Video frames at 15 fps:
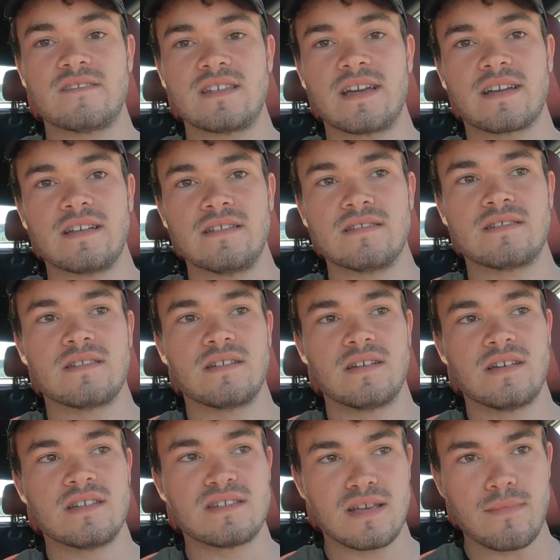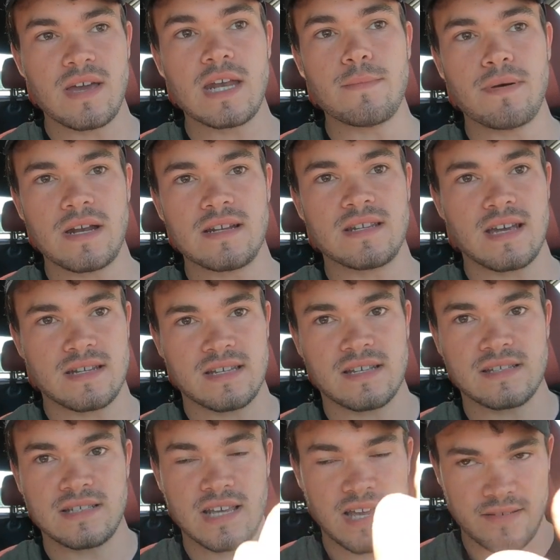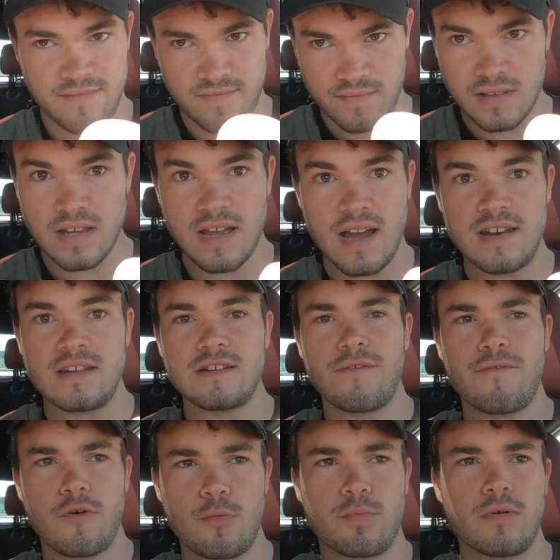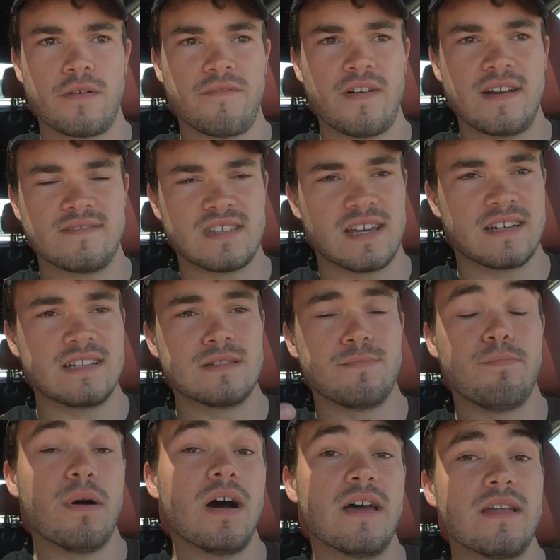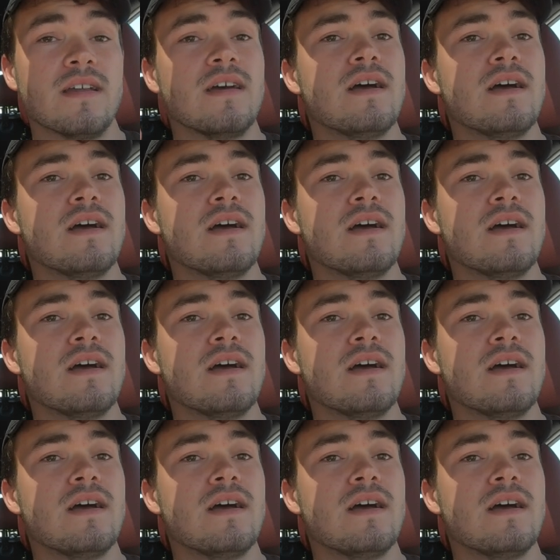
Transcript: seconds. Some independent testings have gotten it to 4.5 seconds, but